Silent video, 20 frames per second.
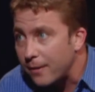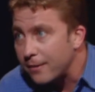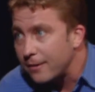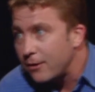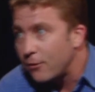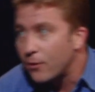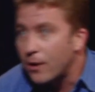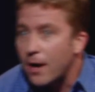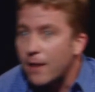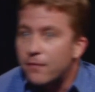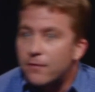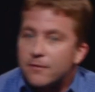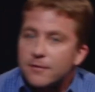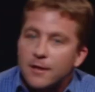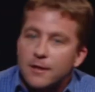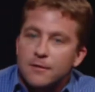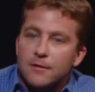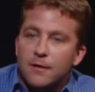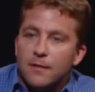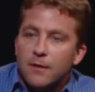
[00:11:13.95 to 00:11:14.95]
you got the
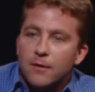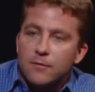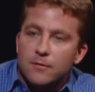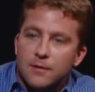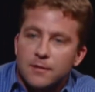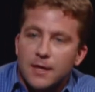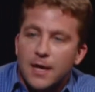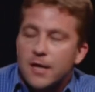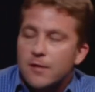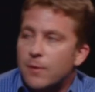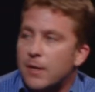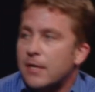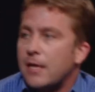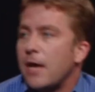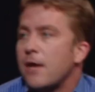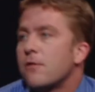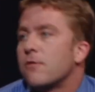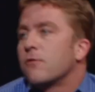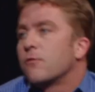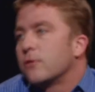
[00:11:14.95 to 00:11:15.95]
sense on those that the
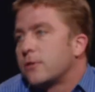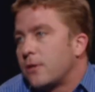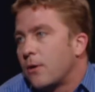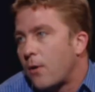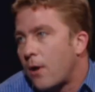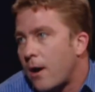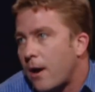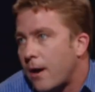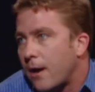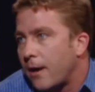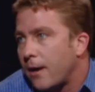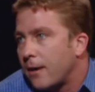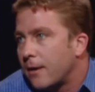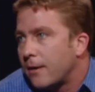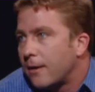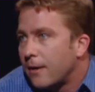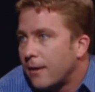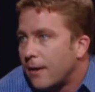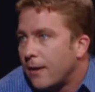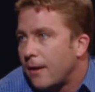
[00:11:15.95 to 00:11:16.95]
expectations were so high,
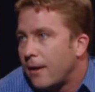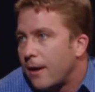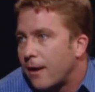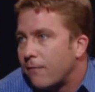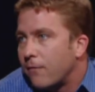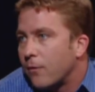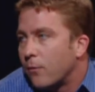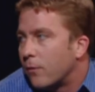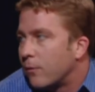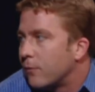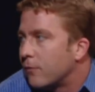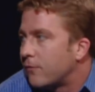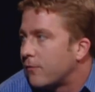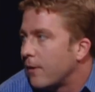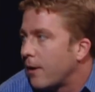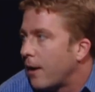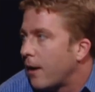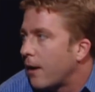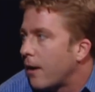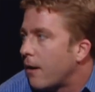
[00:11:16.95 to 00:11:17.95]
and mm-hmm. everyone was
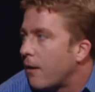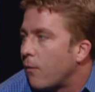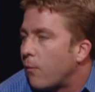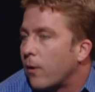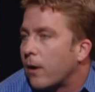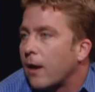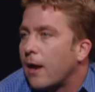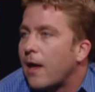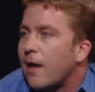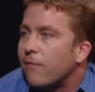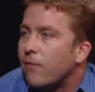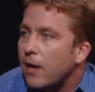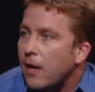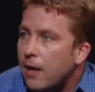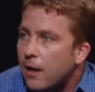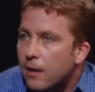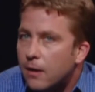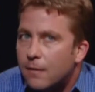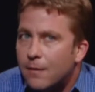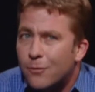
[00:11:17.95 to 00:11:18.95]
saying, oh, we're going to have a
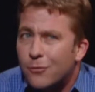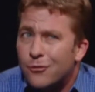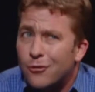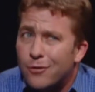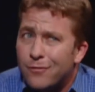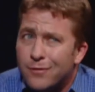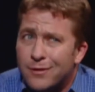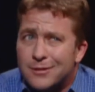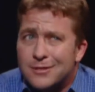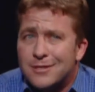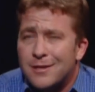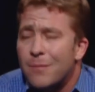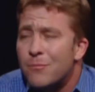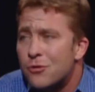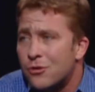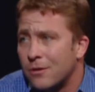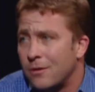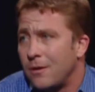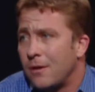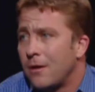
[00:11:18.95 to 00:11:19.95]
hit. And there was sort of an
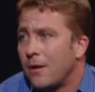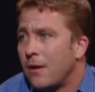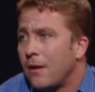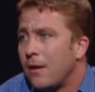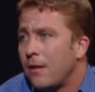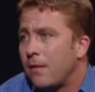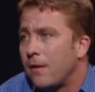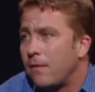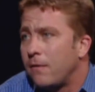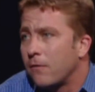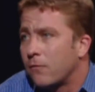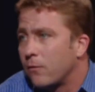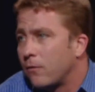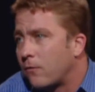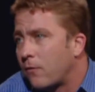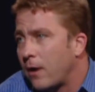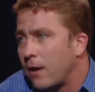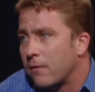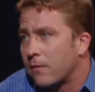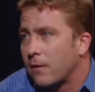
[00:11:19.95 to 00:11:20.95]
assumption that this would
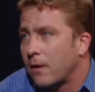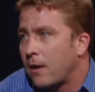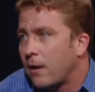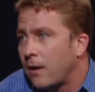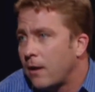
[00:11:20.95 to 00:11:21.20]
translate.